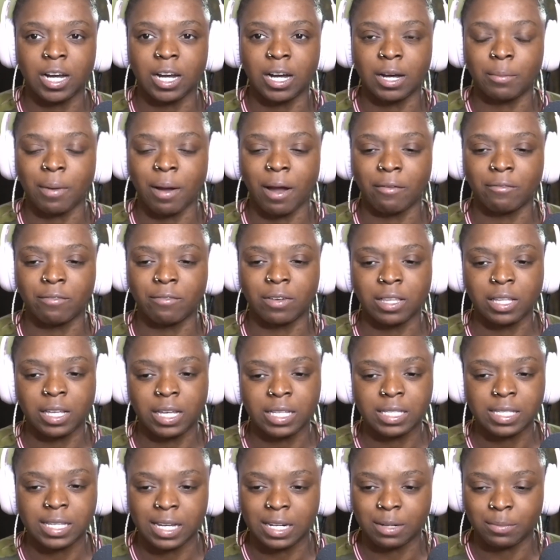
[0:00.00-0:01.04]
I'm really
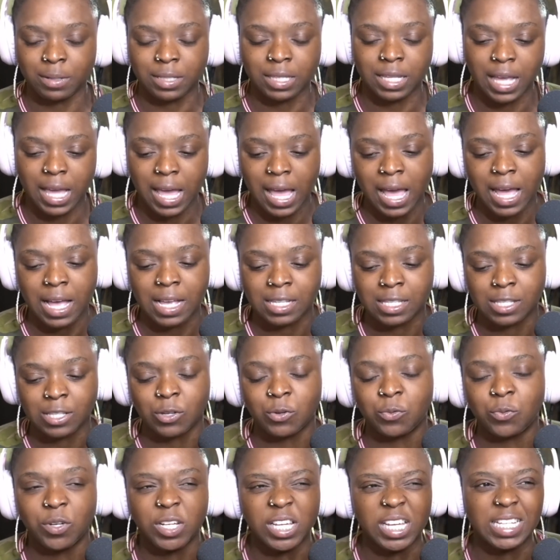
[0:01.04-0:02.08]
excited about the cast, so
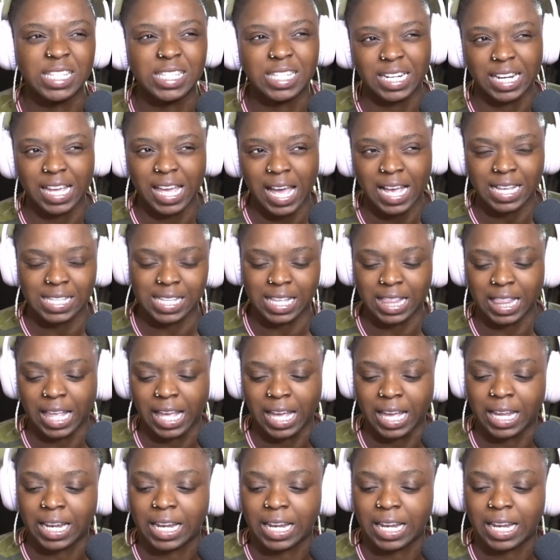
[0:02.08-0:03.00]
we'll get into the cast at the end.